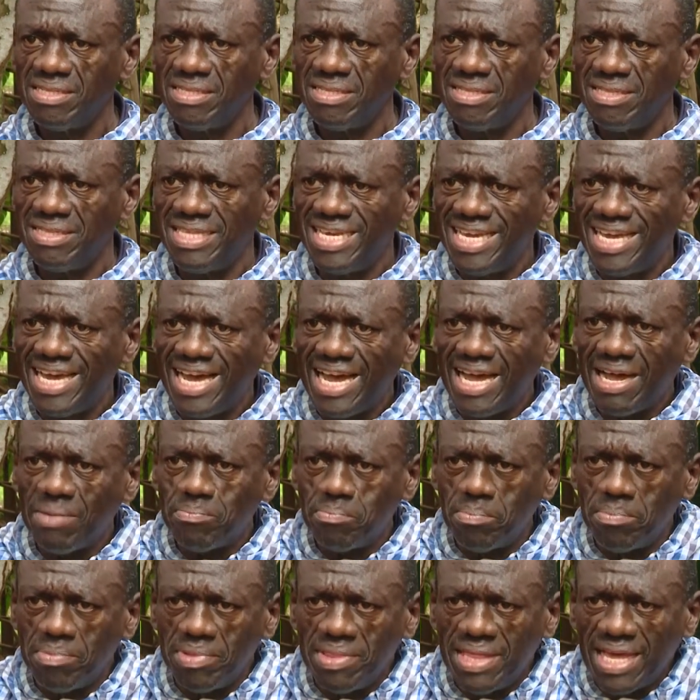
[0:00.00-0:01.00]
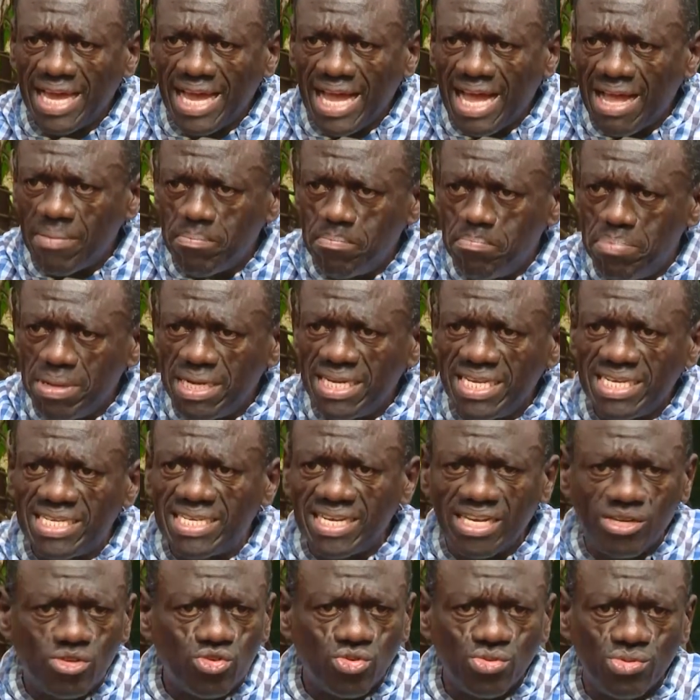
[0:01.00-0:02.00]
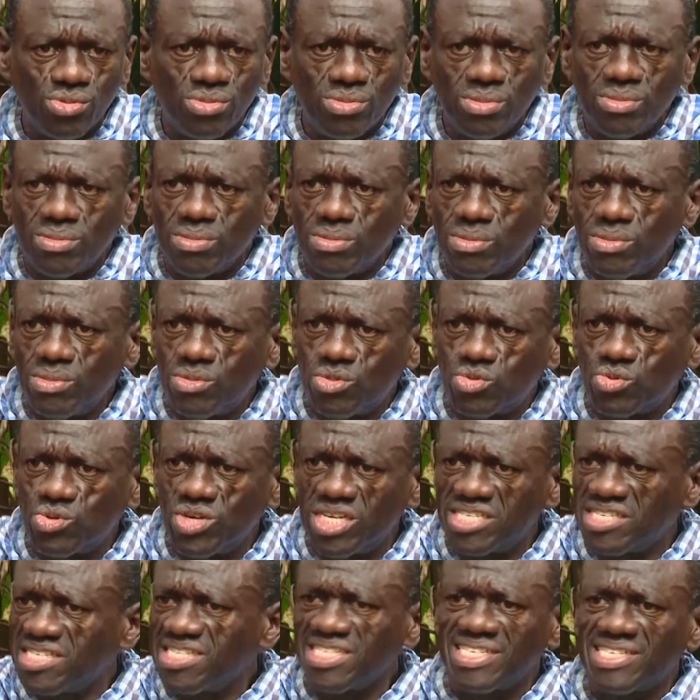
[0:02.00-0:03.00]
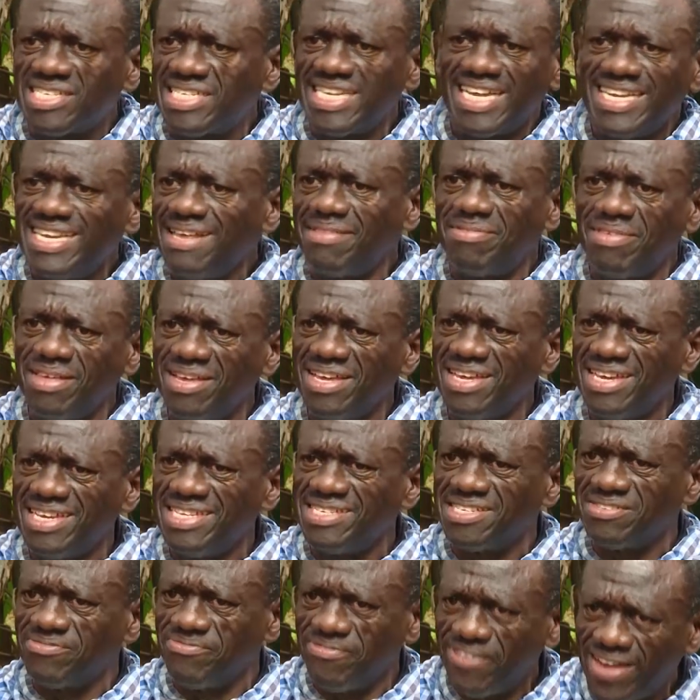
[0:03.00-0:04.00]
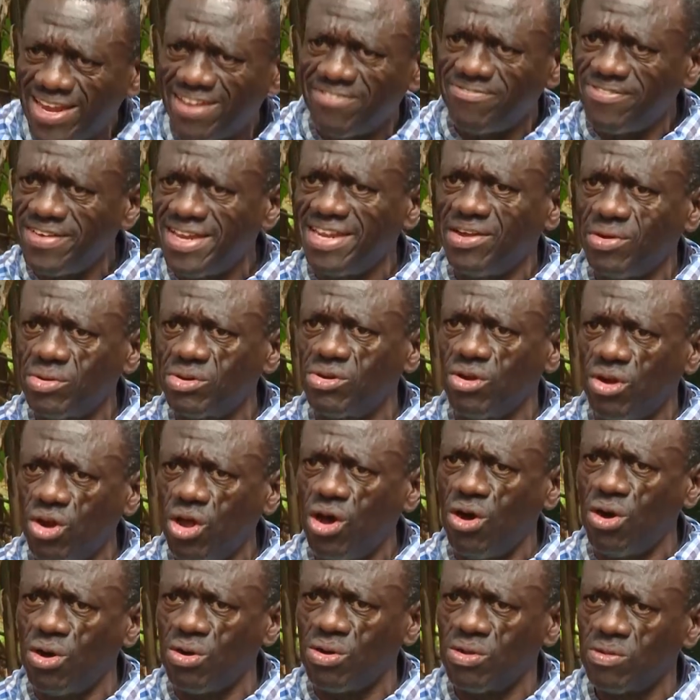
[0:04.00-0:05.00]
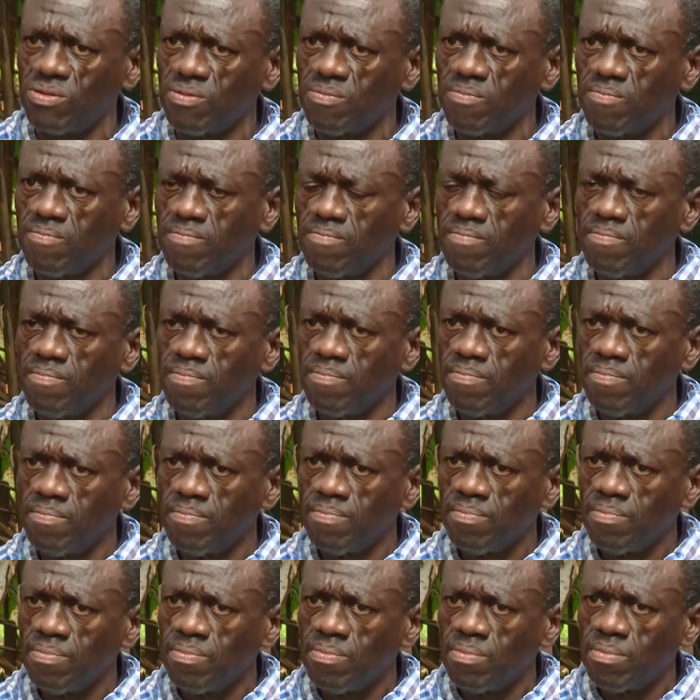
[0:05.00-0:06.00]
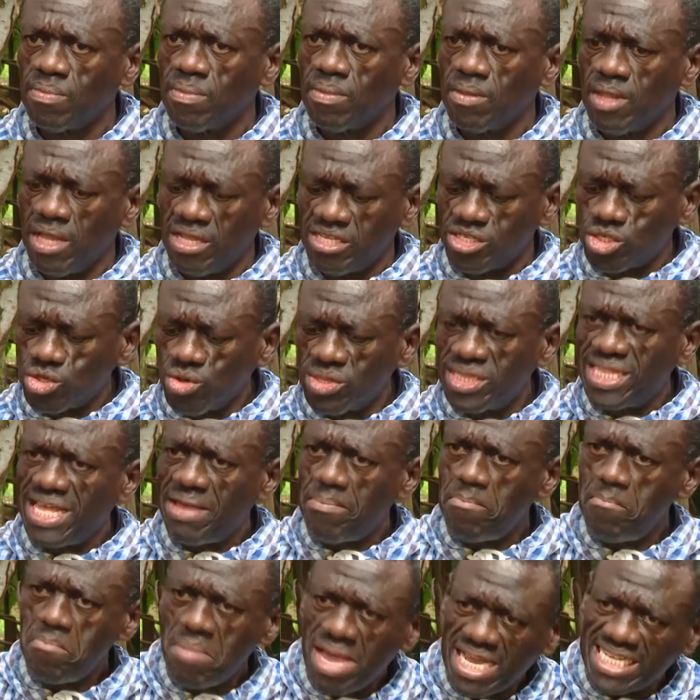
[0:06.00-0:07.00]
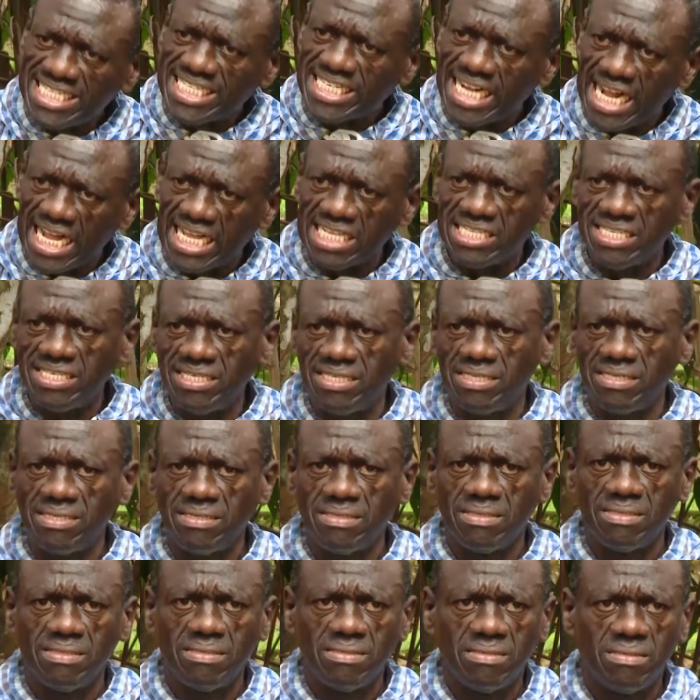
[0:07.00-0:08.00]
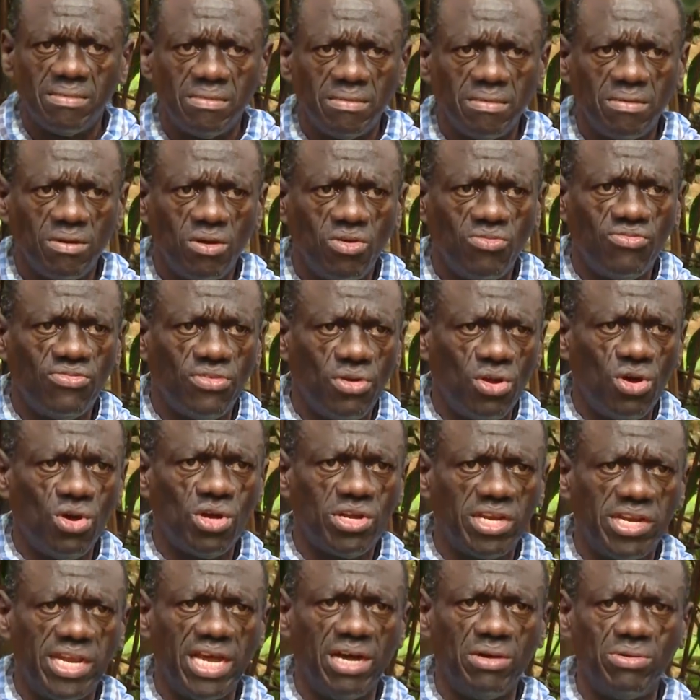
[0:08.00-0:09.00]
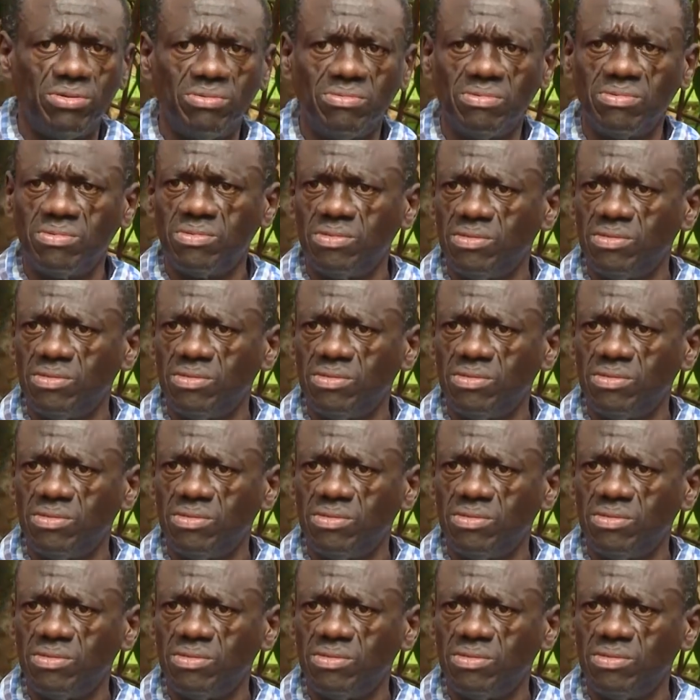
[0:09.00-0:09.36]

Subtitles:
Their ability to resist anything is very, very low. So the measures of lockdown